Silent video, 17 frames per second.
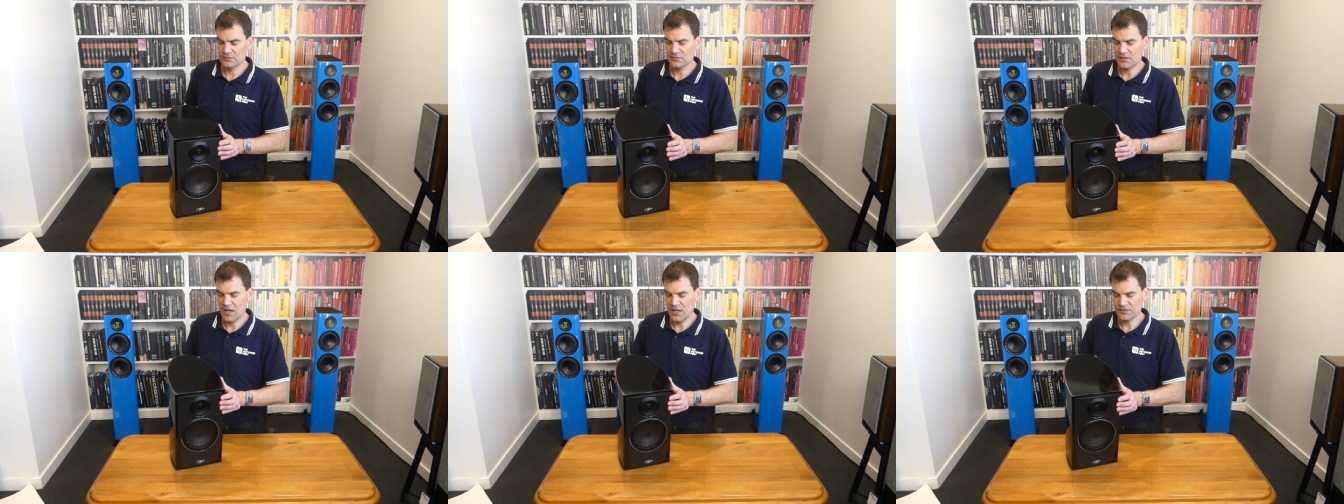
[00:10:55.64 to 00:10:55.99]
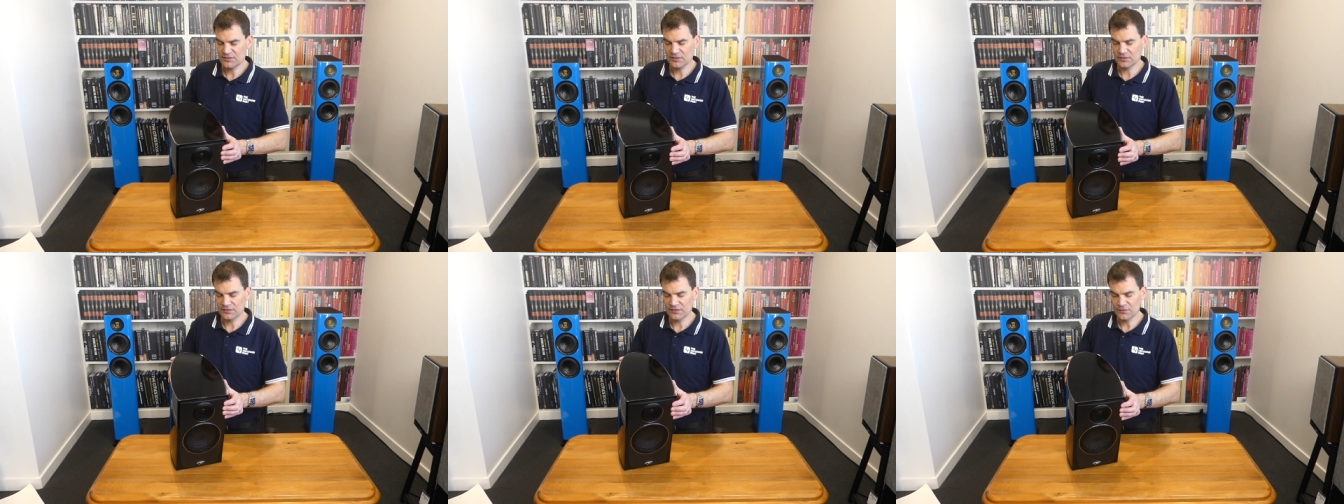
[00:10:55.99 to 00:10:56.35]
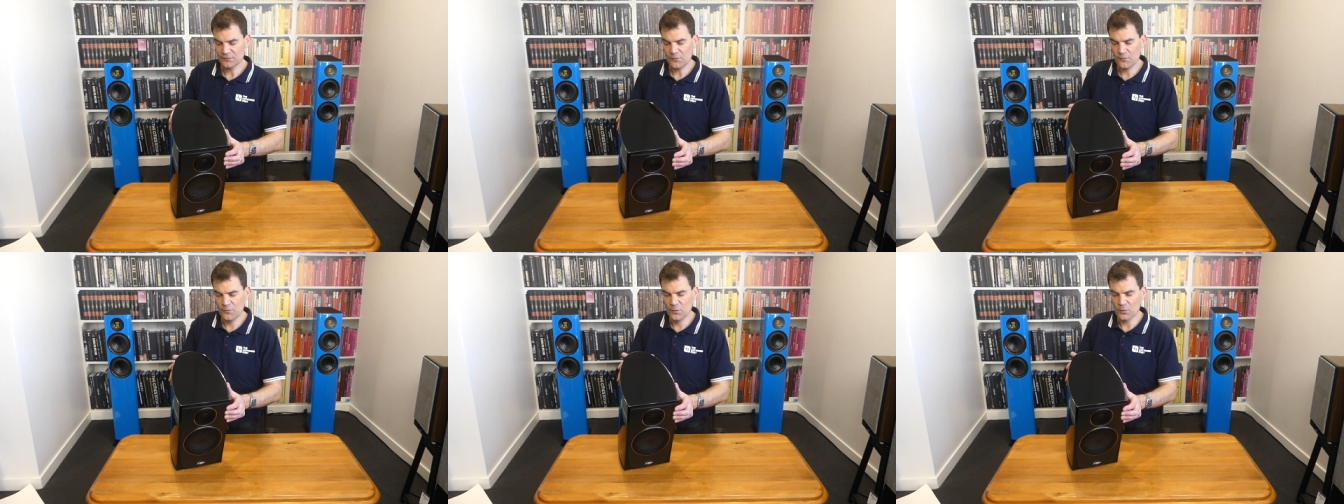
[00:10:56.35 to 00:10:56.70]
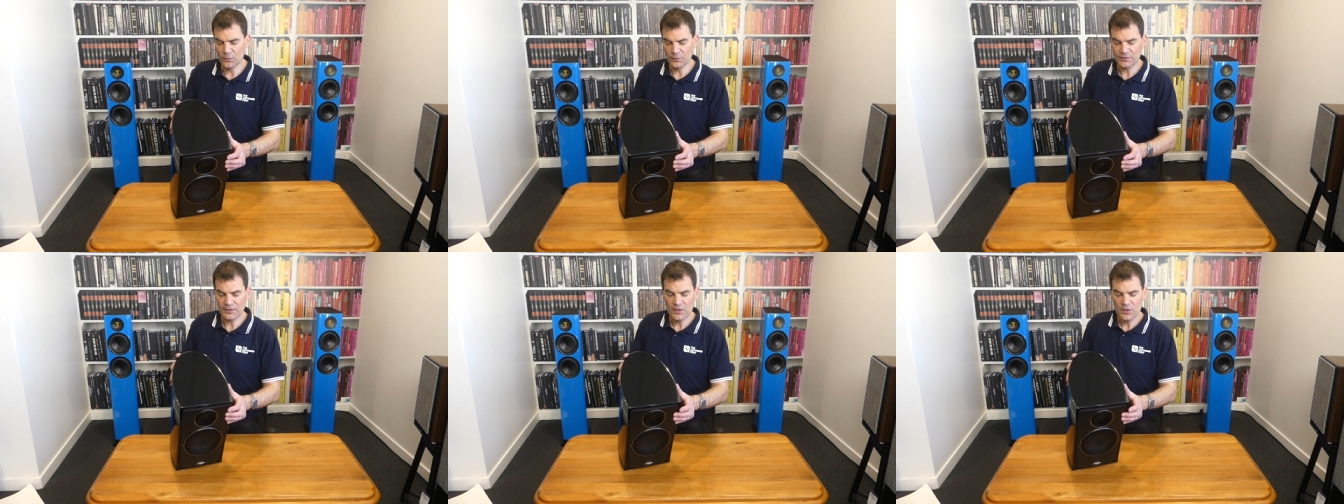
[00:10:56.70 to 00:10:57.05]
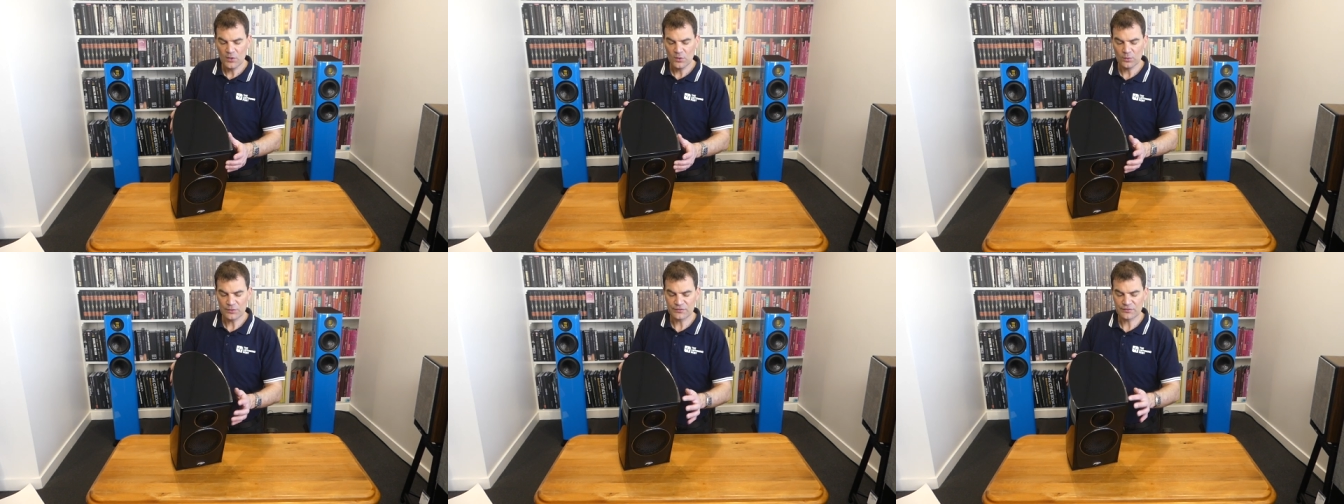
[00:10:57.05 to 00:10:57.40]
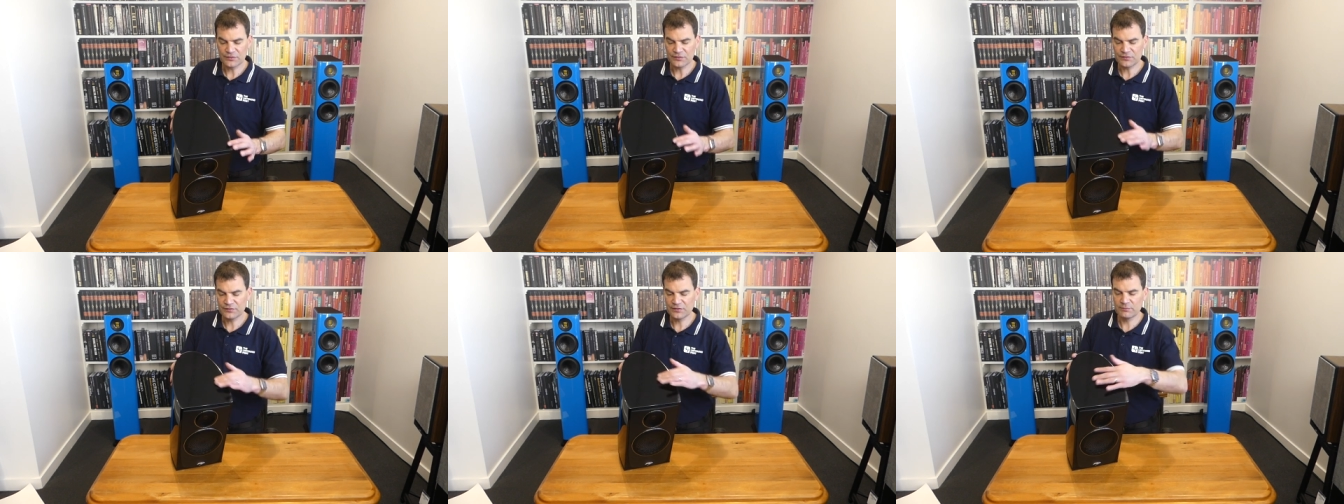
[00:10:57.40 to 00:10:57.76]
uh, tilting it forward, which is
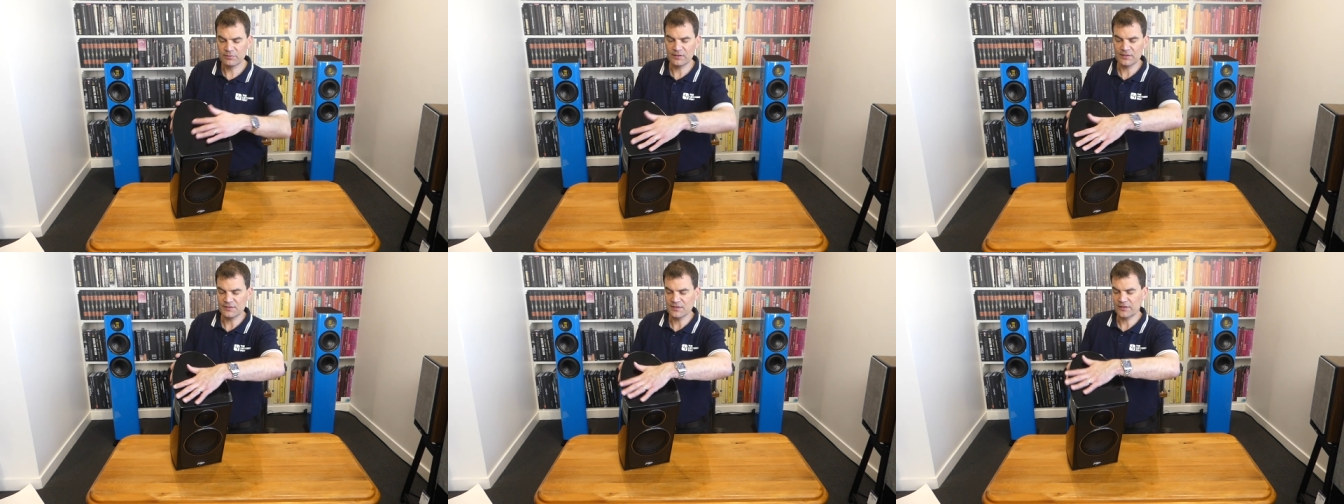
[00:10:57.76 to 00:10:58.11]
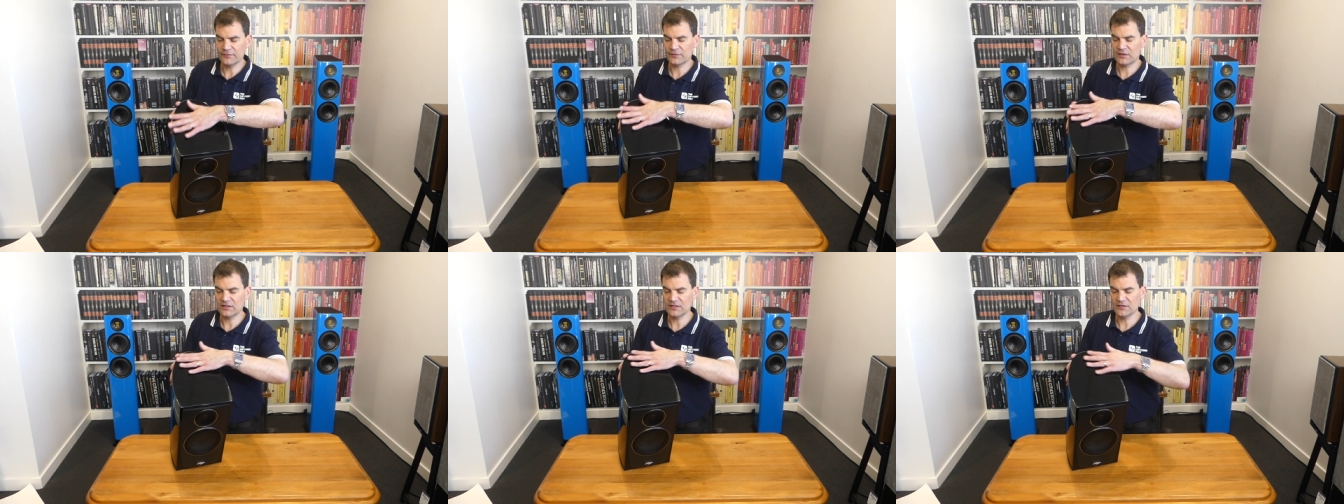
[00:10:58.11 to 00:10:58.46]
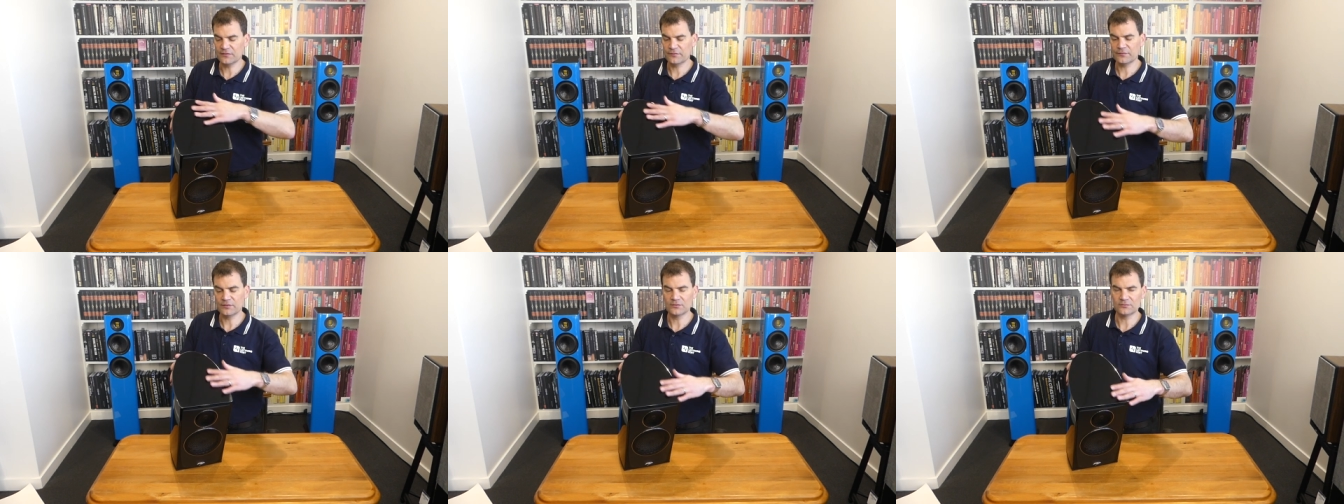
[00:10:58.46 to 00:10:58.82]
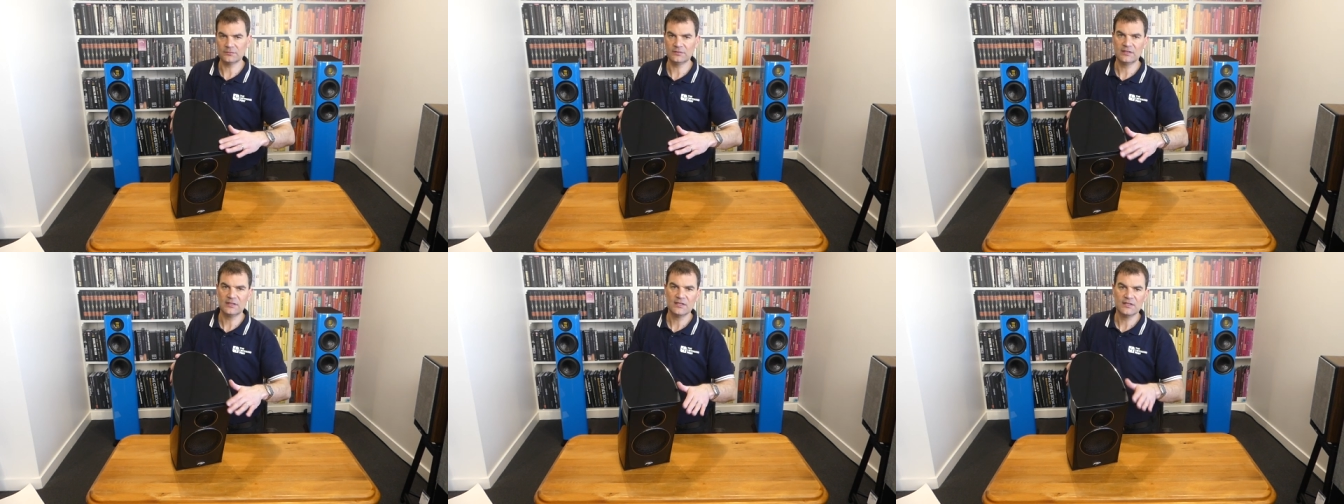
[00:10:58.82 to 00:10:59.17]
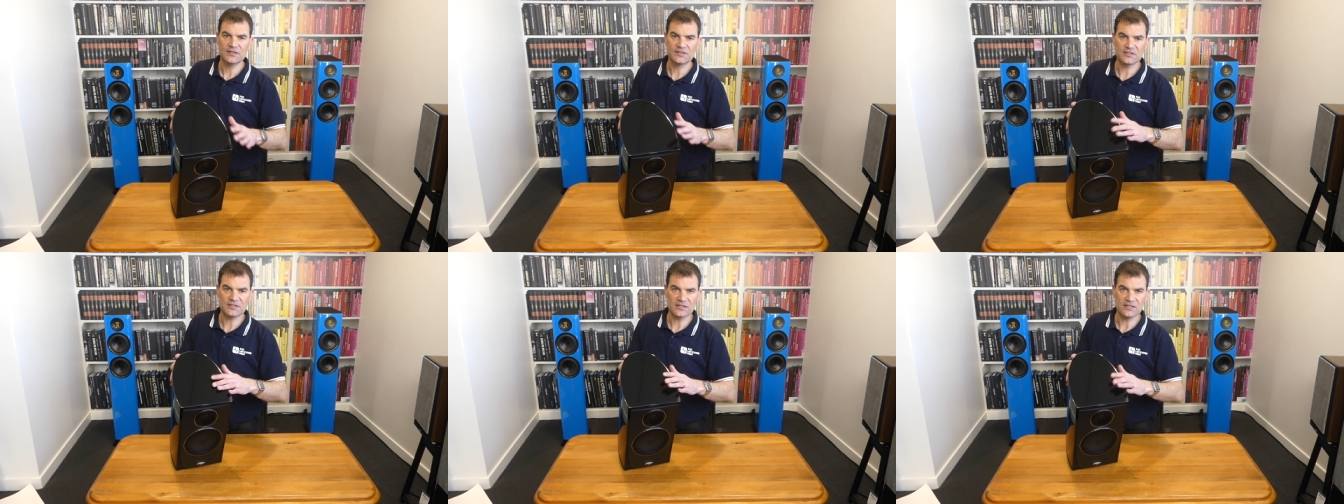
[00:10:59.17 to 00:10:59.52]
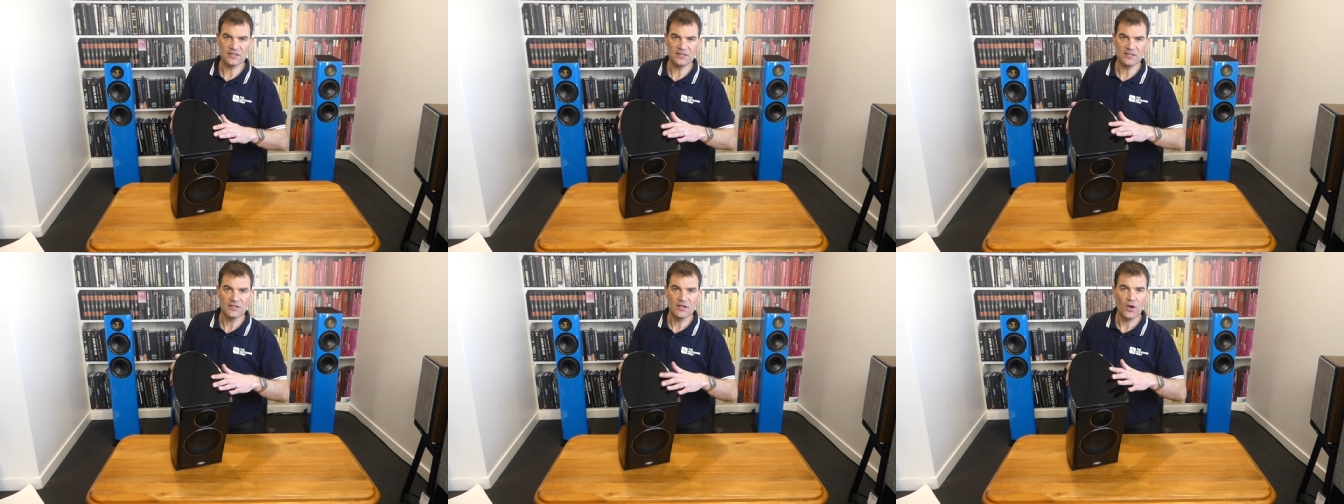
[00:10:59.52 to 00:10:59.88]
a simple enough clear film
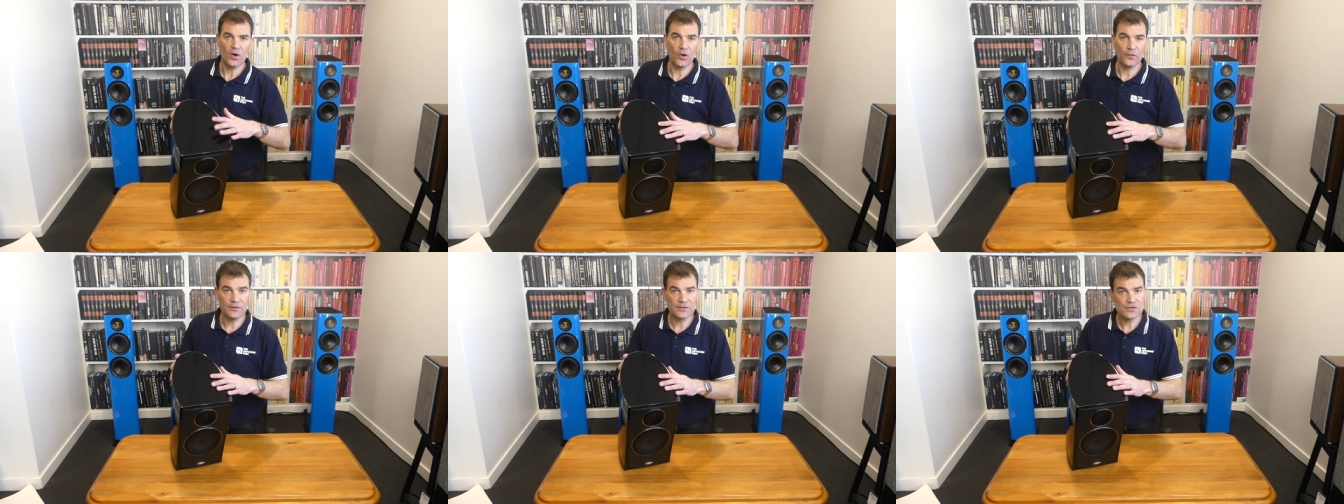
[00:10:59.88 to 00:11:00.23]
sticky on the